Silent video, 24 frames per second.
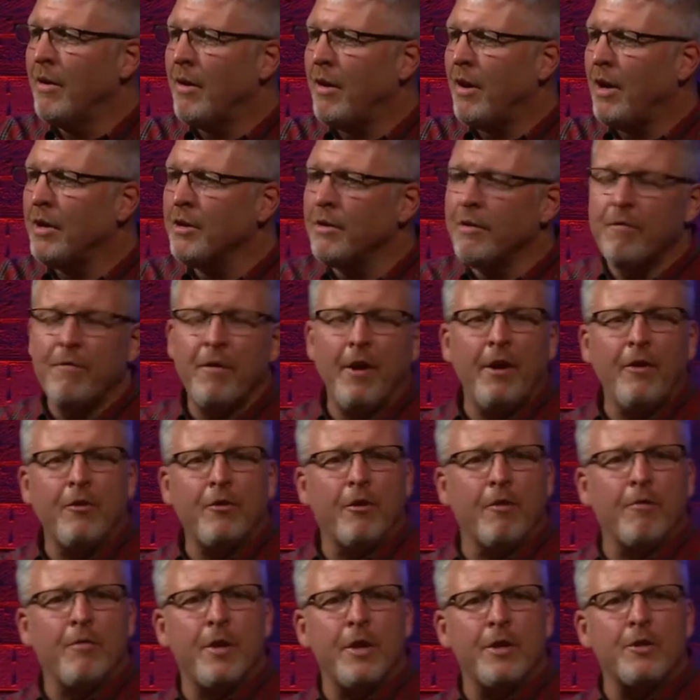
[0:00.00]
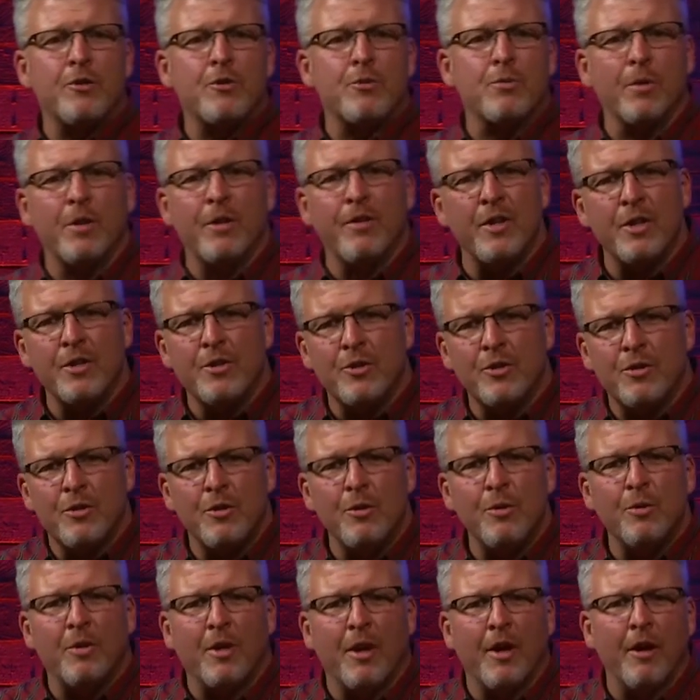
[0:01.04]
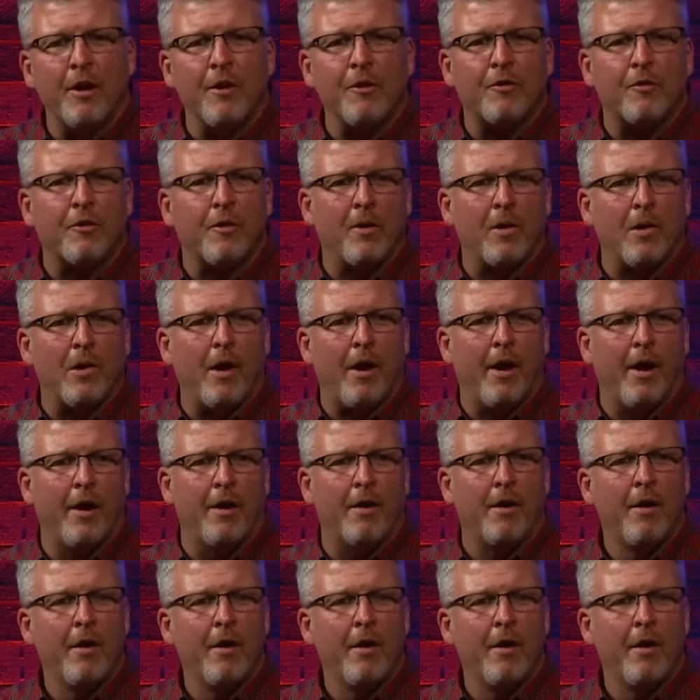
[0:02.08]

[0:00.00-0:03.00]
On the face of history, these two kings collide.